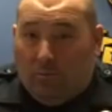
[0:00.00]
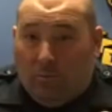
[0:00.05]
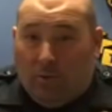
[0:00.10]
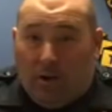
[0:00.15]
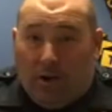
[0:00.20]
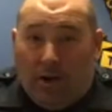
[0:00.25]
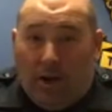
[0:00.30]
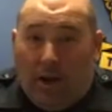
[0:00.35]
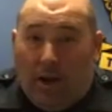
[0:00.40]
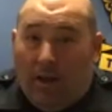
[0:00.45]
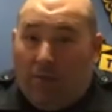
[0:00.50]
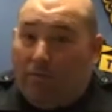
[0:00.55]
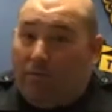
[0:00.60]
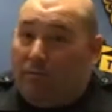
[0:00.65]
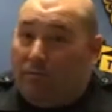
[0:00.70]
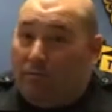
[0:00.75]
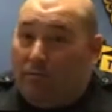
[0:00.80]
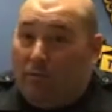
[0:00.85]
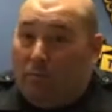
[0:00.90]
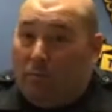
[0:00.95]
We're going to have
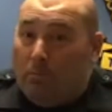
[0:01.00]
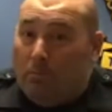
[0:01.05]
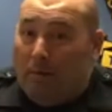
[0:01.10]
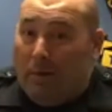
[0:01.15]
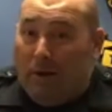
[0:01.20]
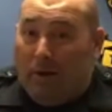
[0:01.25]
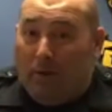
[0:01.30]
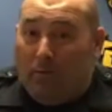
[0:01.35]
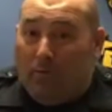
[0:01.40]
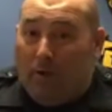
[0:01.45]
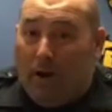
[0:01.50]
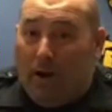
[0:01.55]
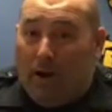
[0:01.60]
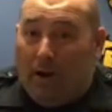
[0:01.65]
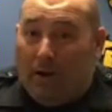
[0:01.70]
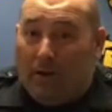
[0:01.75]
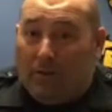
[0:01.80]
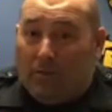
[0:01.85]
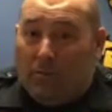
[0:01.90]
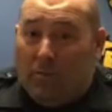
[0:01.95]
paired
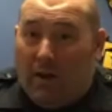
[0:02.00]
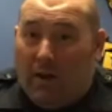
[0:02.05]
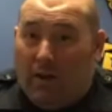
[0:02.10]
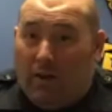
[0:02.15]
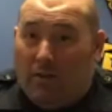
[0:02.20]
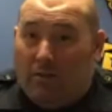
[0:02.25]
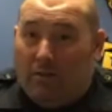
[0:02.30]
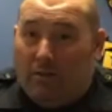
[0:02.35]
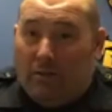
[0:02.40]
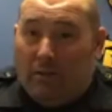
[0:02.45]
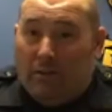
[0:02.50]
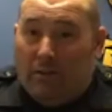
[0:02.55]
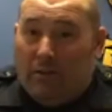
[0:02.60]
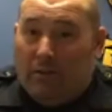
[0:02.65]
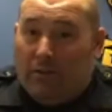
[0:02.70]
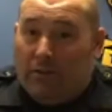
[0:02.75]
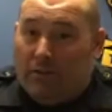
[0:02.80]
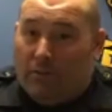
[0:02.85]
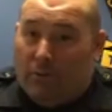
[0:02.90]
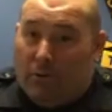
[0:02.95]
riding as well.
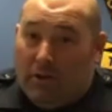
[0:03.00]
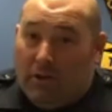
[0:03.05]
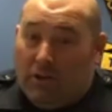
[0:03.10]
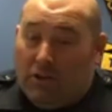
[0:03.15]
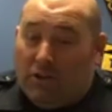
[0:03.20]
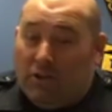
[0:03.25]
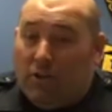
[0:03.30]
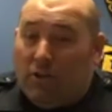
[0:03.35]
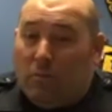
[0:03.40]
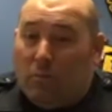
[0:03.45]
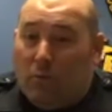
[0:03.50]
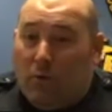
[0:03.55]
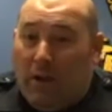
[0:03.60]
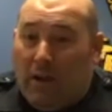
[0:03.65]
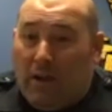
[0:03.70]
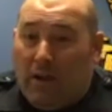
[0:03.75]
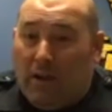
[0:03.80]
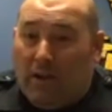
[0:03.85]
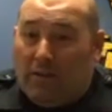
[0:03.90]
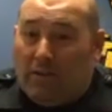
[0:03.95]
So in addition to
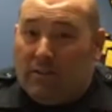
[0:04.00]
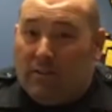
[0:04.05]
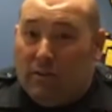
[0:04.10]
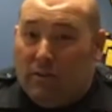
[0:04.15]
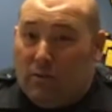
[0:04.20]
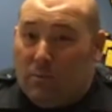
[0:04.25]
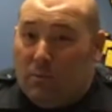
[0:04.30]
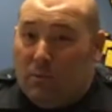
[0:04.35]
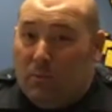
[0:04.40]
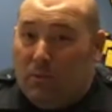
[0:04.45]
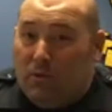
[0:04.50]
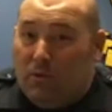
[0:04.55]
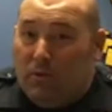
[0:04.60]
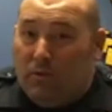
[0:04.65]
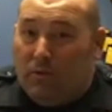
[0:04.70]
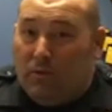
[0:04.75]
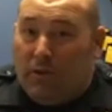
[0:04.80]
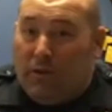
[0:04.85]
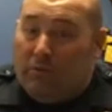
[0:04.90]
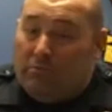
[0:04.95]
braking and slow speed
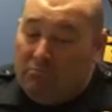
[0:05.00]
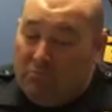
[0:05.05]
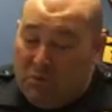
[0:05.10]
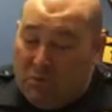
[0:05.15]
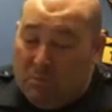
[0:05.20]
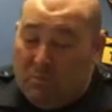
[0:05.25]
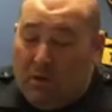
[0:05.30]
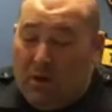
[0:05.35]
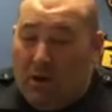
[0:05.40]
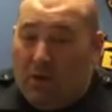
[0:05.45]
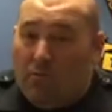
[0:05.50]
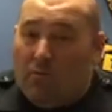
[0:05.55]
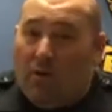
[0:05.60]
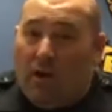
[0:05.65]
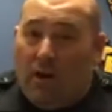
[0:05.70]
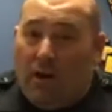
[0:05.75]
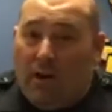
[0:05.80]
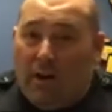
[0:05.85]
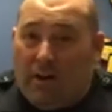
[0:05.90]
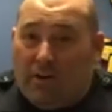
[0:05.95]
maneuvering, some paired
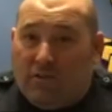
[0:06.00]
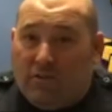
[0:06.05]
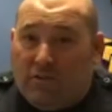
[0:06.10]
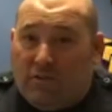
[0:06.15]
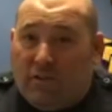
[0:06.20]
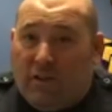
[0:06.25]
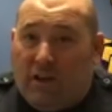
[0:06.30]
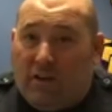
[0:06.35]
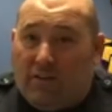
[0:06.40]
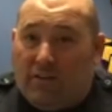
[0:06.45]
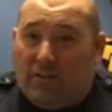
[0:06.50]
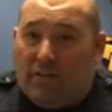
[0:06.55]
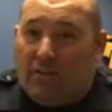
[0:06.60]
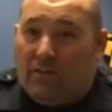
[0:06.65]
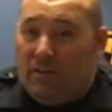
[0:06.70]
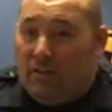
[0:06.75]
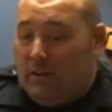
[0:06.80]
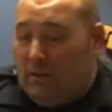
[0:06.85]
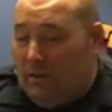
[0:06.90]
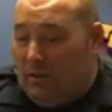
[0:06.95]
riding exercises,
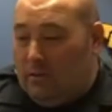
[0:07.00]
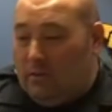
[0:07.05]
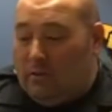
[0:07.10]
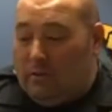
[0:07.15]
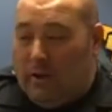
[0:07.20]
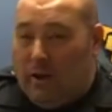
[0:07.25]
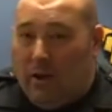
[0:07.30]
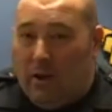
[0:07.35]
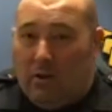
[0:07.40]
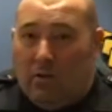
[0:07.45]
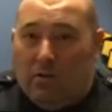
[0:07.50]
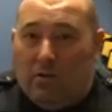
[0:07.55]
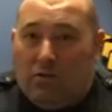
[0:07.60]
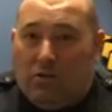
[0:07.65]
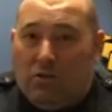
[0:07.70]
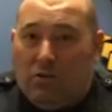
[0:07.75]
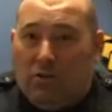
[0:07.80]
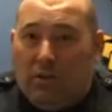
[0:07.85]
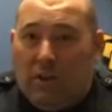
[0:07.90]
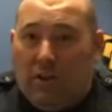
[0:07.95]
learning how
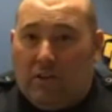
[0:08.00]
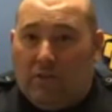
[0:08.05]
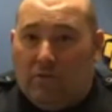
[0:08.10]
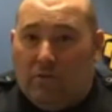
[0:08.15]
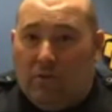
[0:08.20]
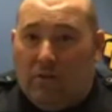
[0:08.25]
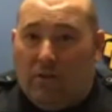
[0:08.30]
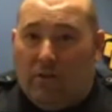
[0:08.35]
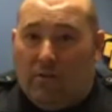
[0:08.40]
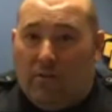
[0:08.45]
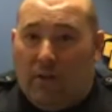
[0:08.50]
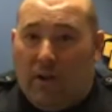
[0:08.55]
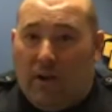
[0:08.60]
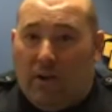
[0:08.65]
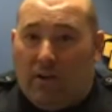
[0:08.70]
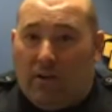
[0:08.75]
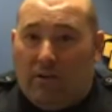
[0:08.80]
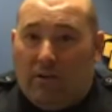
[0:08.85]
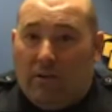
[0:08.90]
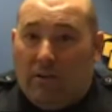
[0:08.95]
close you can get to another
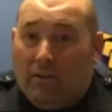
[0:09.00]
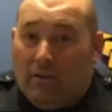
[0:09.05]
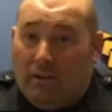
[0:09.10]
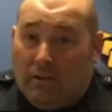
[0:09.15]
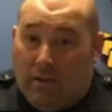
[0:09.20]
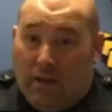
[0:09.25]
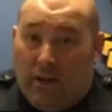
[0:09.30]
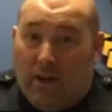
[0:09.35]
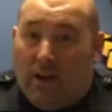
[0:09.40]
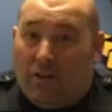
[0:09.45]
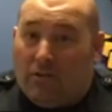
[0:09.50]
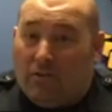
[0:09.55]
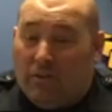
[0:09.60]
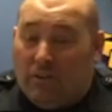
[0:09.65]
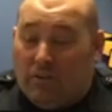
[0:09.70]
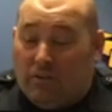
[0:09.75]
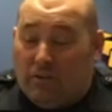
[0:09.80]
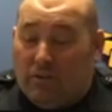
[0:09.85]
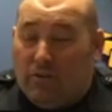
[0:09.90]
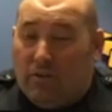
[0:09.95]
rider, and actually
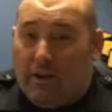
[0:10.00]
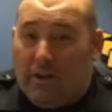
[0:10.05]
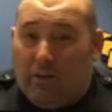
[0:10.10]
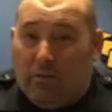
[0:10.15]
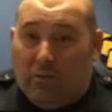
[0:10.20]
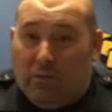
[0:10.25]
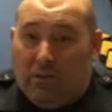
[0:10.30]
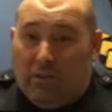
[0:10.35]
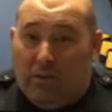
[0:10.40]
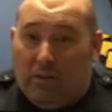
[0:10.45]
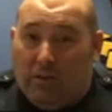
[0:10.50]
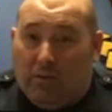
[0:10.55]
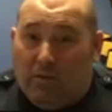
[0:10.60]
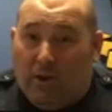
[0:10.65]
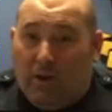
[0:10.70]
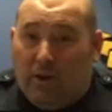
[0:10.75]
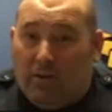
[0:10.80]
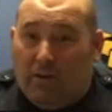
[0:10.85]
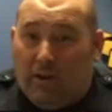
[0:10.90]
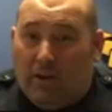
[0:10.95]
turning with another
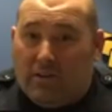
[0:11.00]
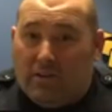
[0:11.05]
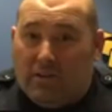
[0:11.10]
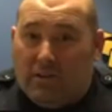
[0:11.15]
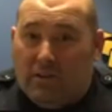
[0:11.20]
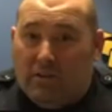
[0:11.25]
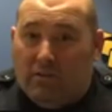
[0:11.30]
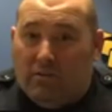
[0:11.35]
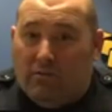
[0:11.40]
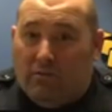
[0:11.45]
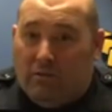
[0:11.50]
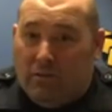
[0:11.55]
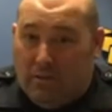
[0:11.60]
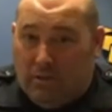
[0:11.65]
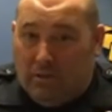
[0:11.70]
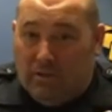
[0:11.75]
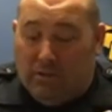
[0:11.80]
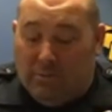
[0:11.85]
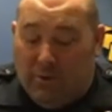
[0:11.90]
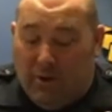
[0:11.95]
rider next to you.
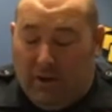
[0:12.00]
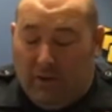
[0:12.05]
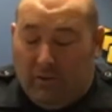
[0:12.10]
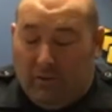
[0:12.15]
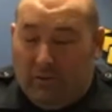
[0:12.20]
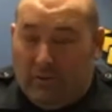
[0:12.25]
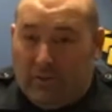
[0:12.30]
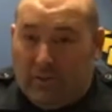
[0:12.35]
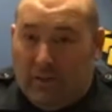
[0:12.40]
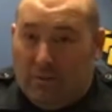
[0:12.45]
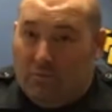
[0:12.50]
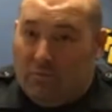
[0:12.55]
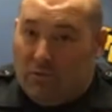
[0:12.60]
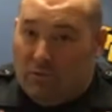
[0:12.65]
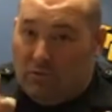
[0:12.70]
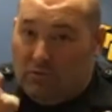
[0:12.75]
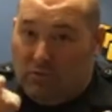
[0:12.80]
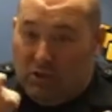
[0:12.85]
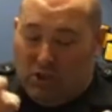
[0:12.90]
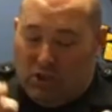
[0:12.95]
You might learn some,
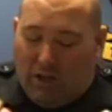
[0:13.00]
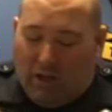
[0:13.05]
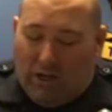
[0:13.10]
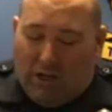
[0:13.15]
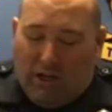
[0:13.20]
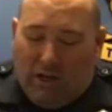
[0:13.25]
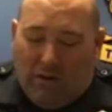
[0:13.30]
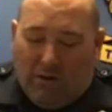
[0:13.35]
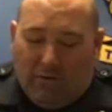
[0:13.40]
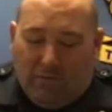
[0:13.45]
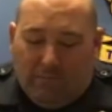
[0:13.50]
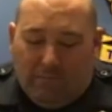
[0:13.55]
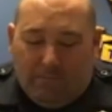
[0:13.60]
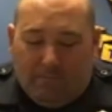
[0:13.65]
so check it out.